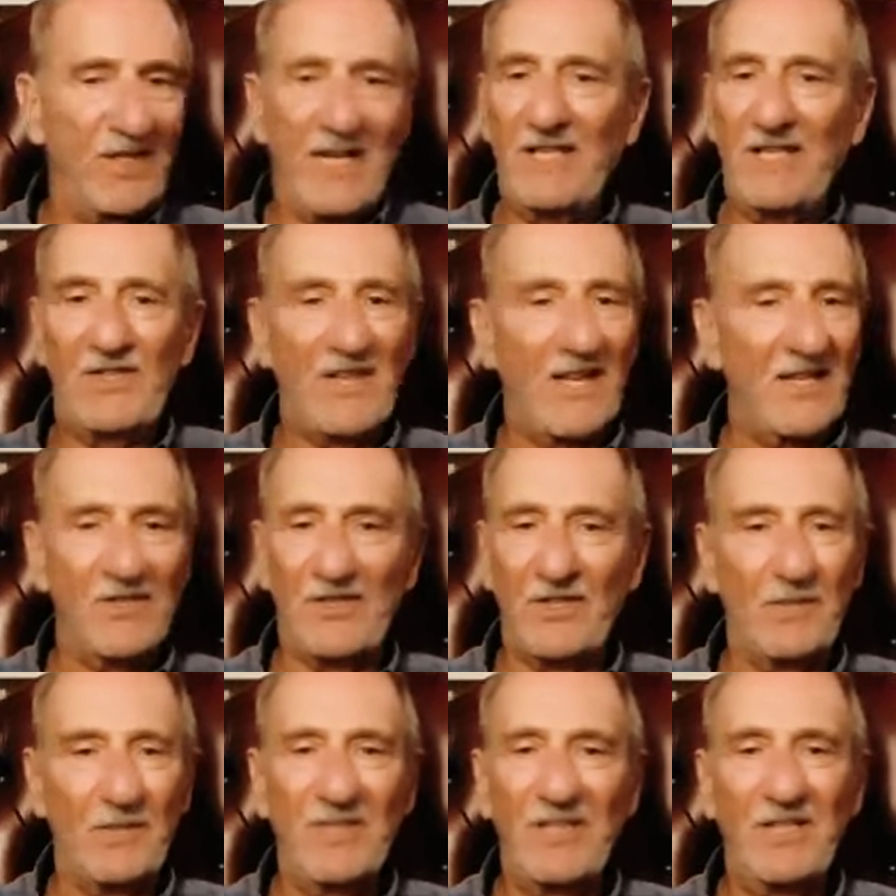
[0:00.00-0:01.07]
in any sense in
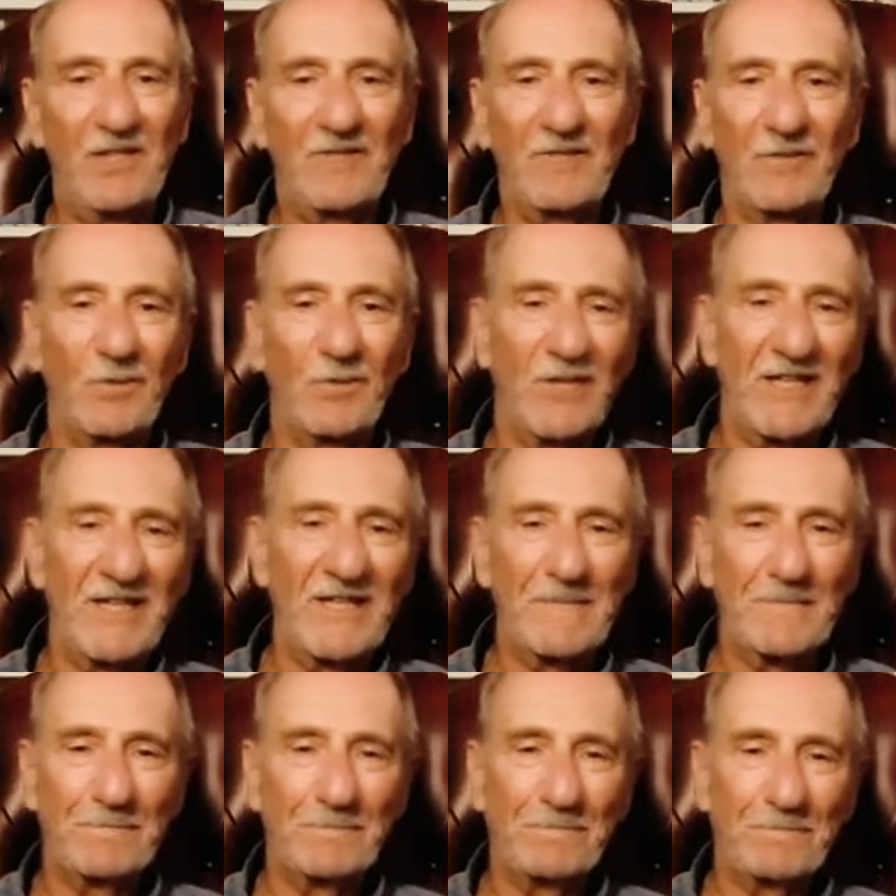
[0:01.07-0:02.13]
a meaningful way.
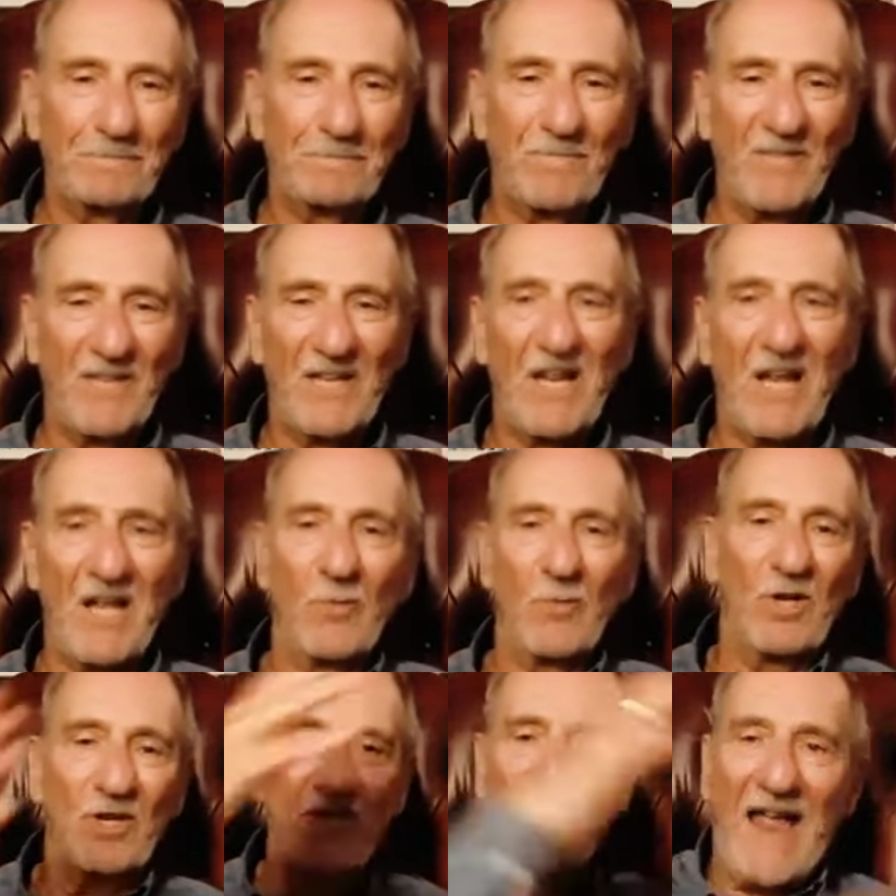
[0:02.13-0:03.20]
In other
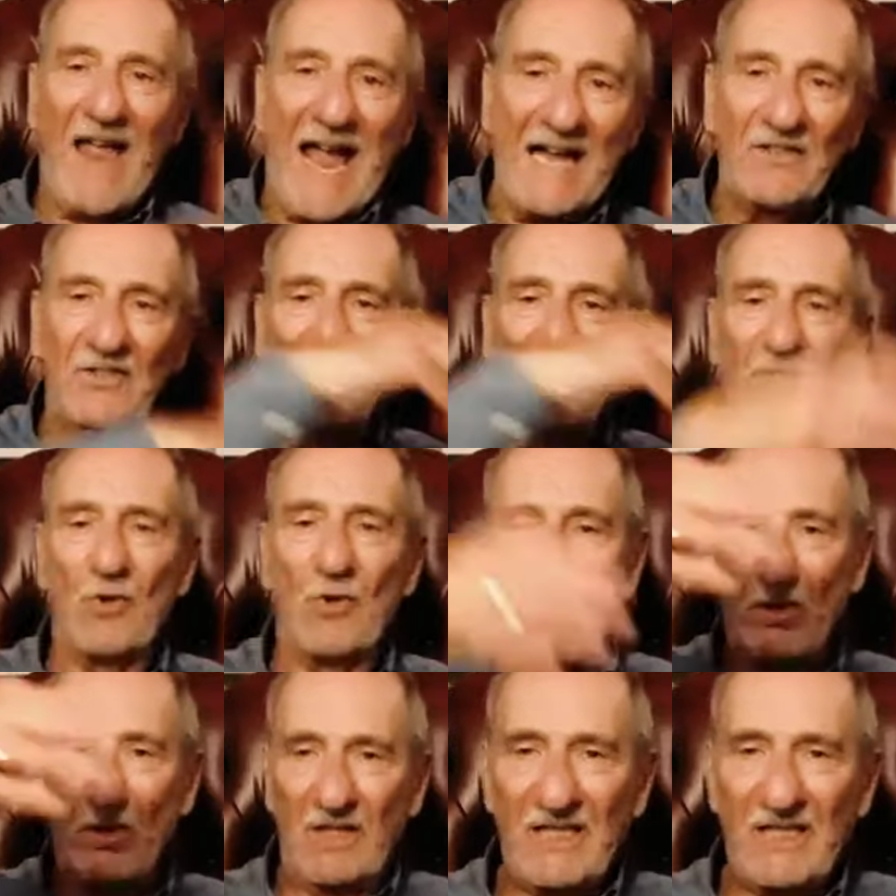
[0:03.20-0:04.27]
words, that did
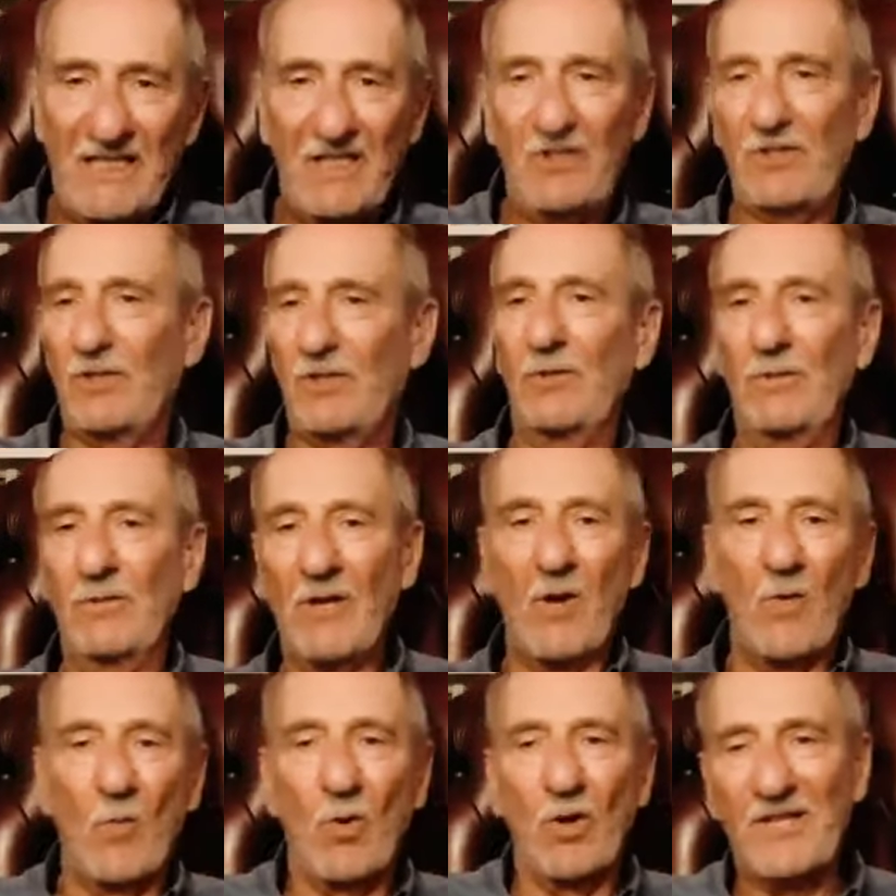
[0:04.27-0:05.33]
not lead to
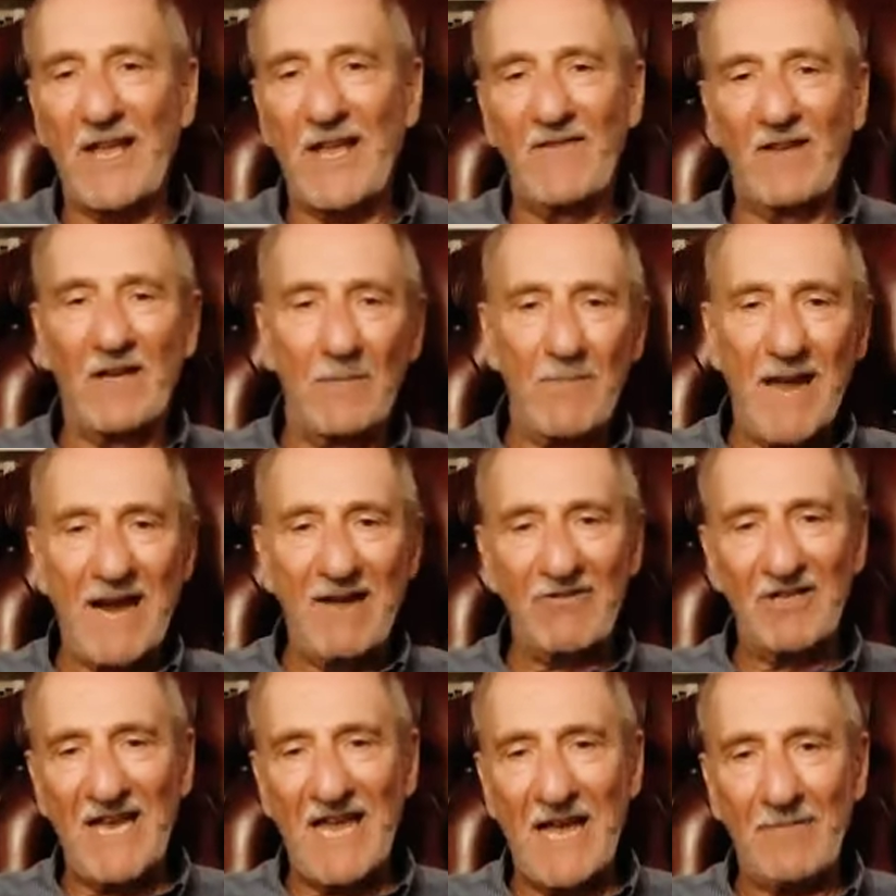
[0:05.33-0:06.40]
whatever
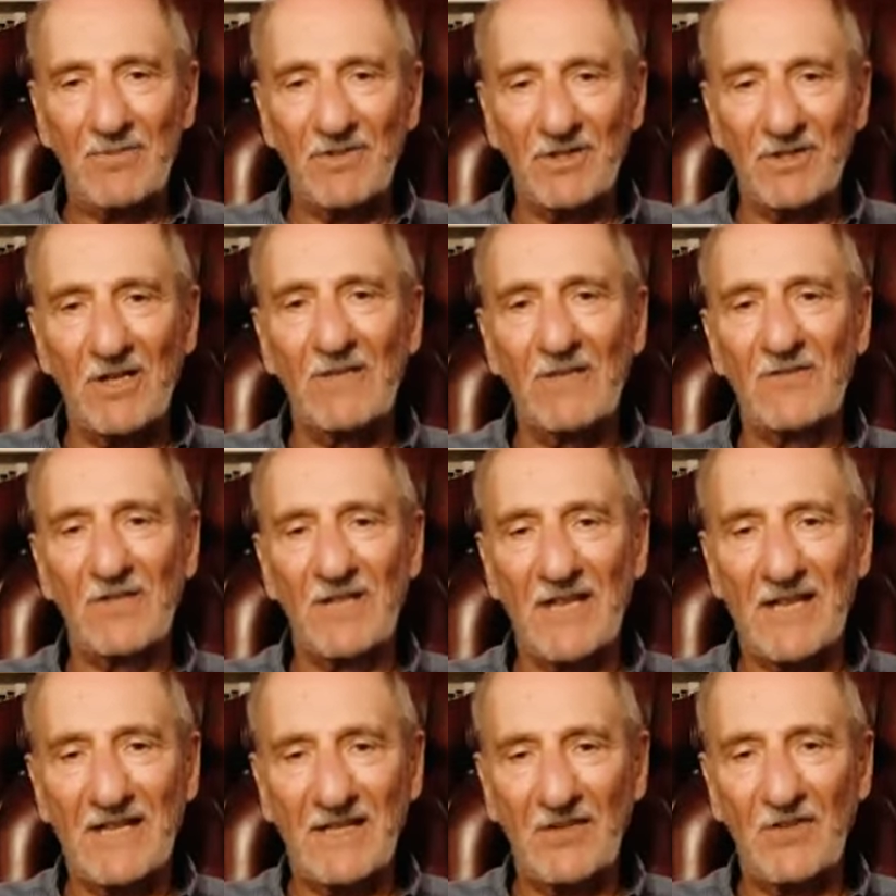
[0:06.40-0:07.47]
apparently happened after
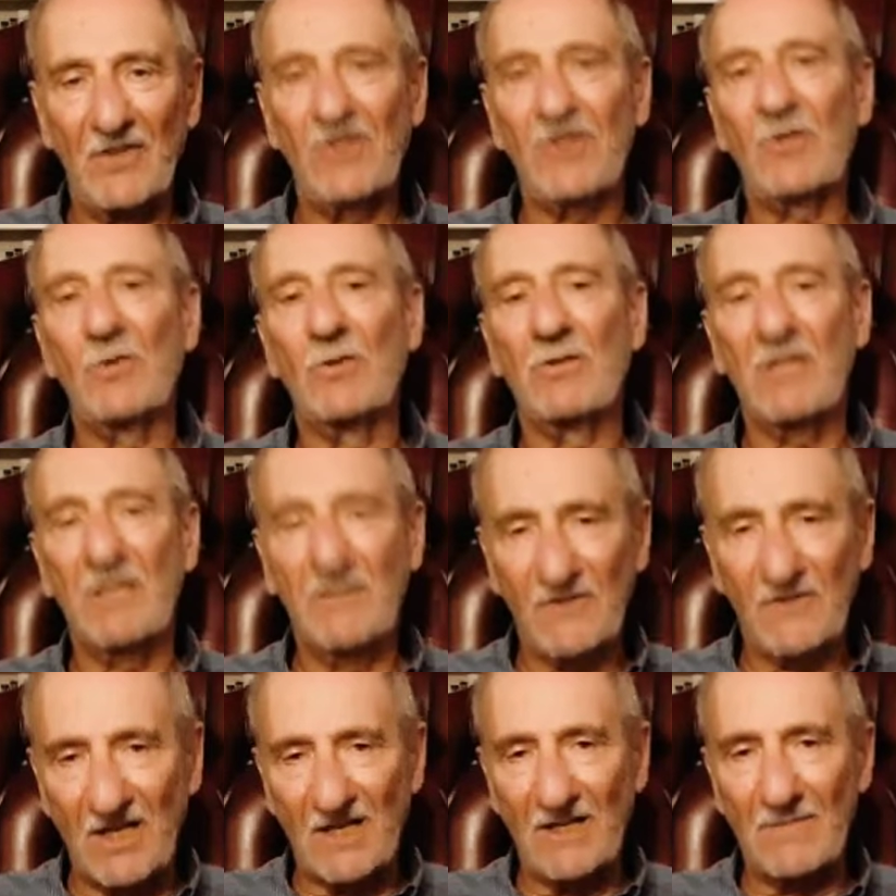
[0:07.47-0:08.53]
that in the story of
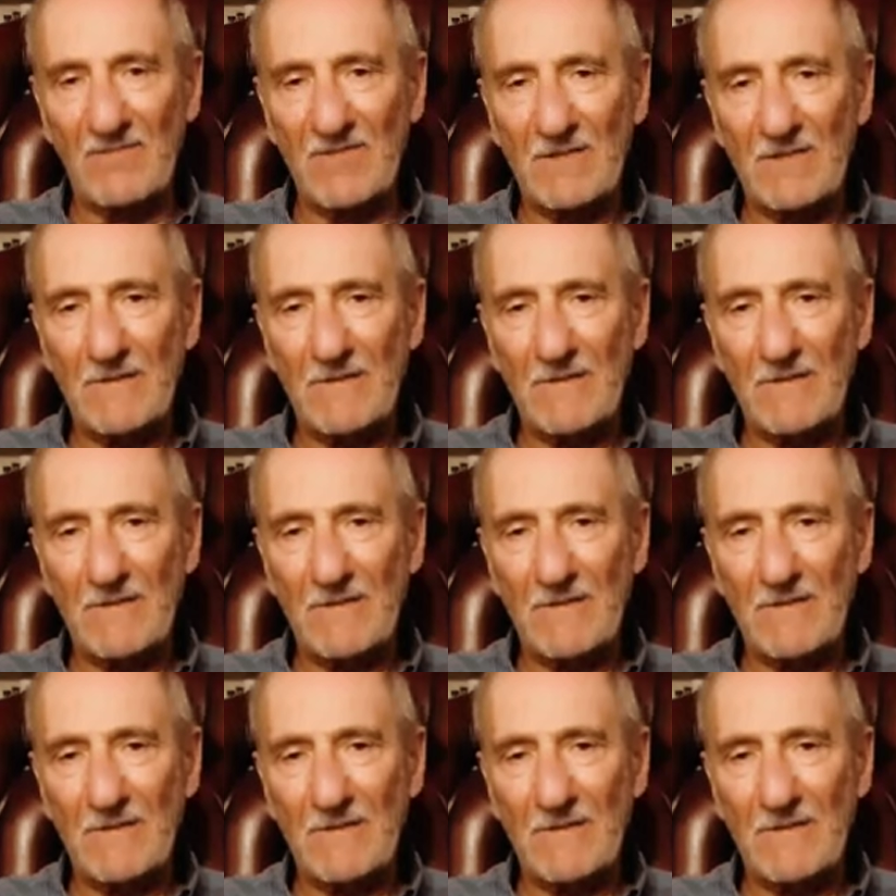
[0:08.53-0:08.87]
time.